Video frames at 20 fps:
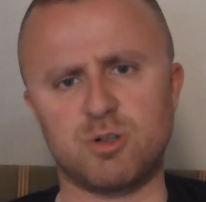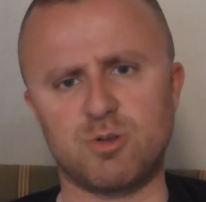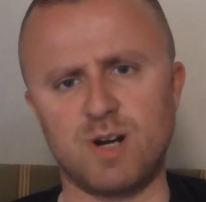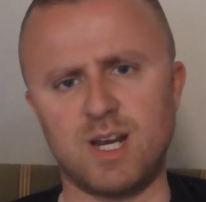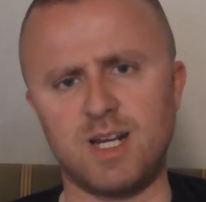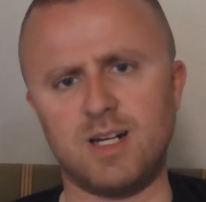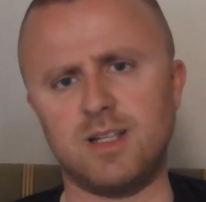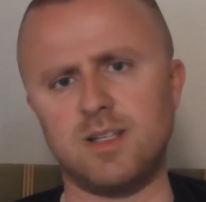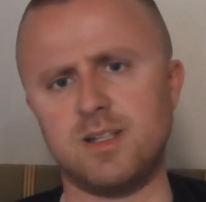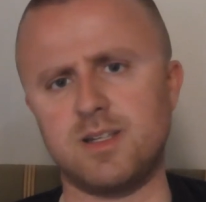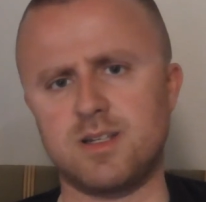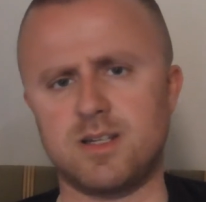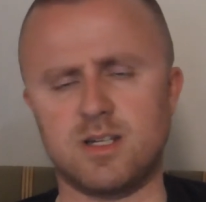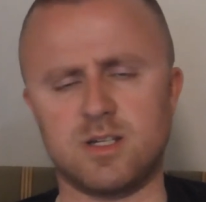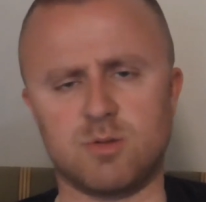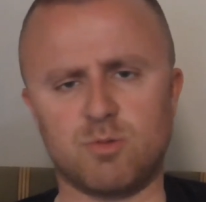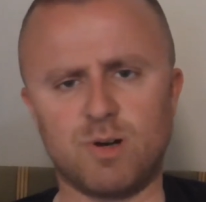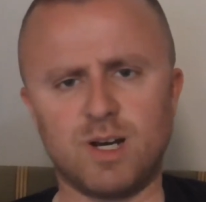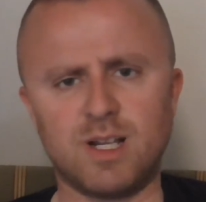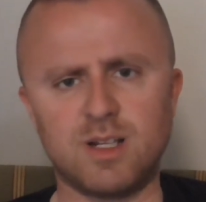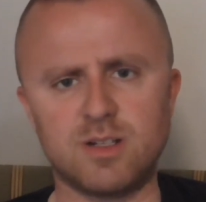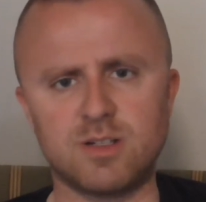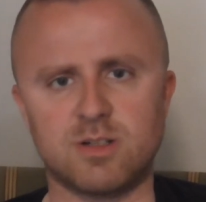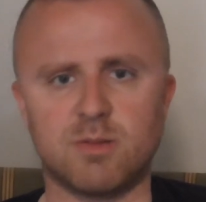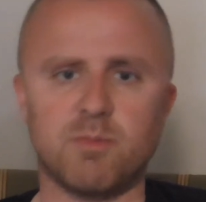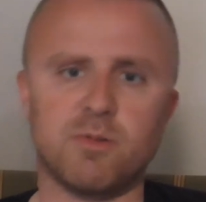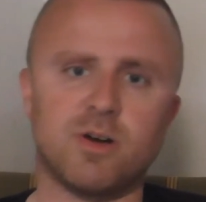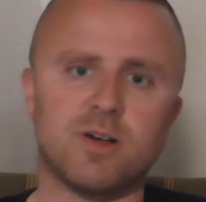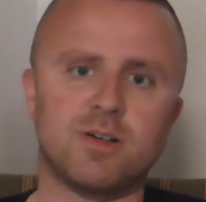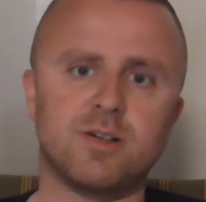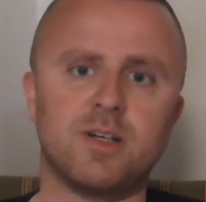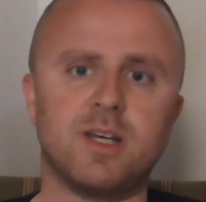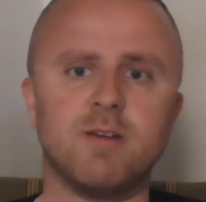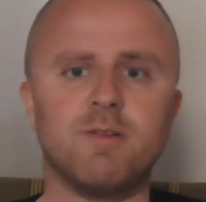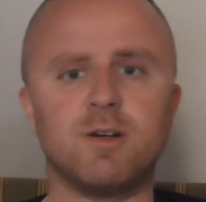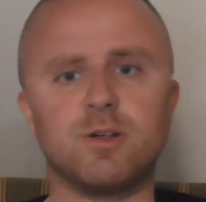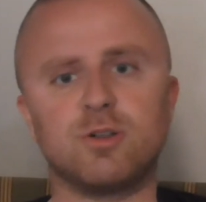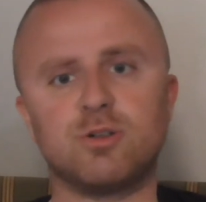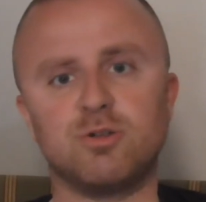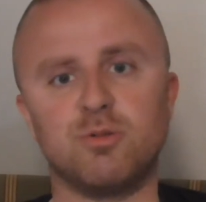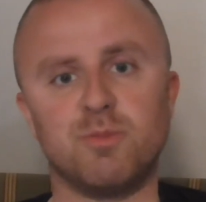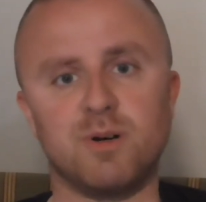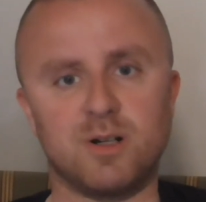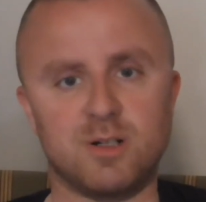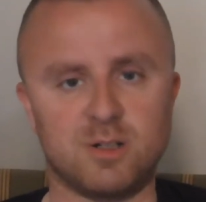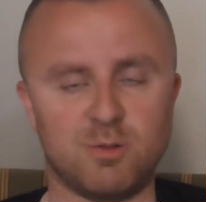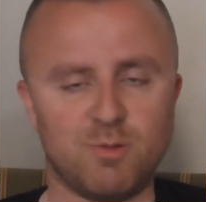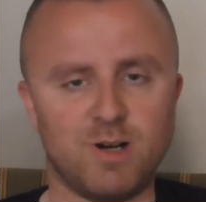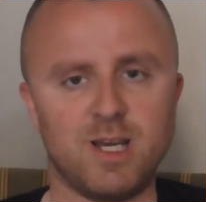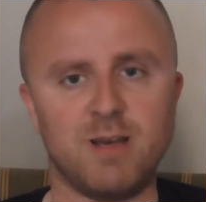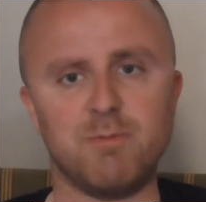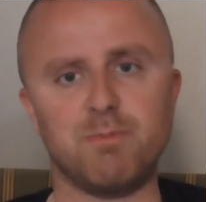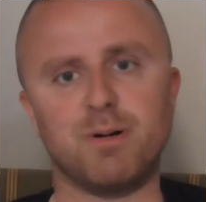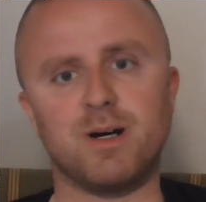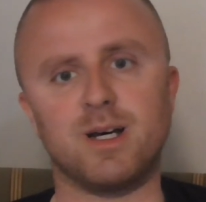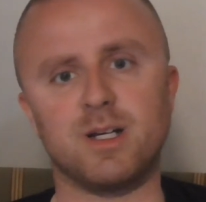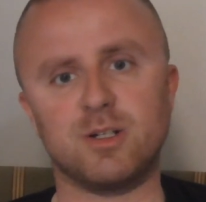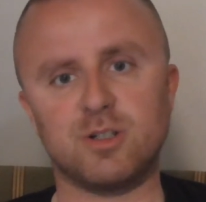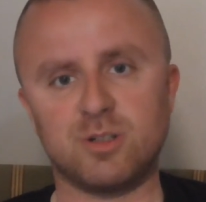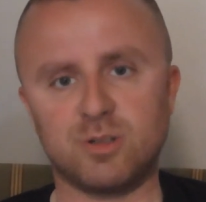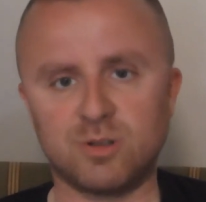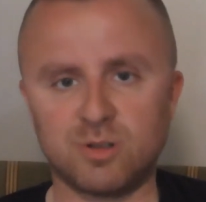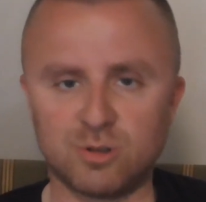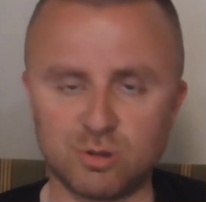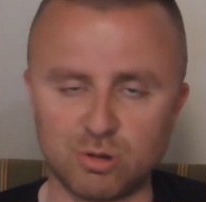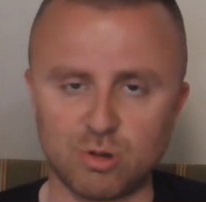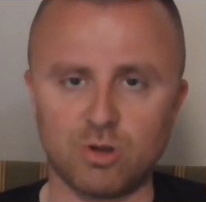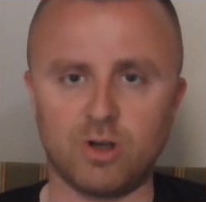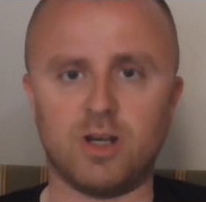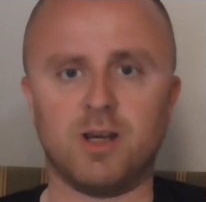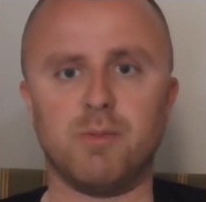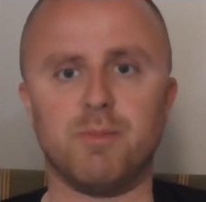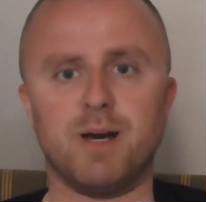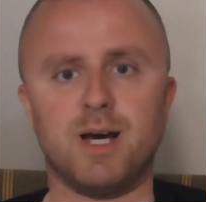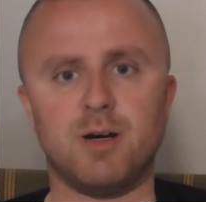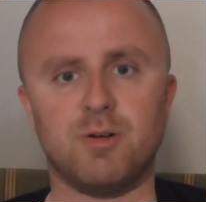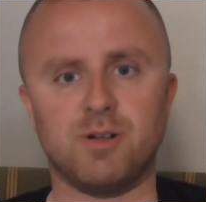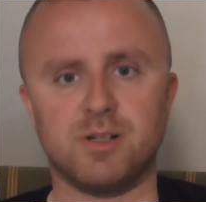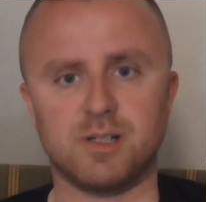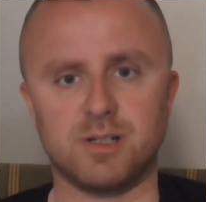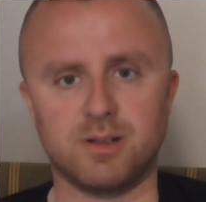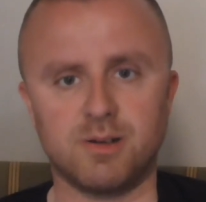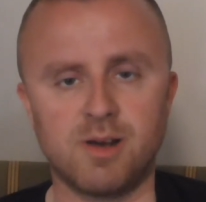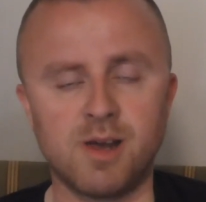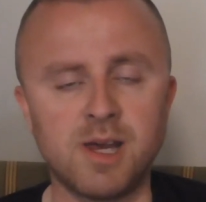trailers as well, so I'm not giving too much away by talking about it.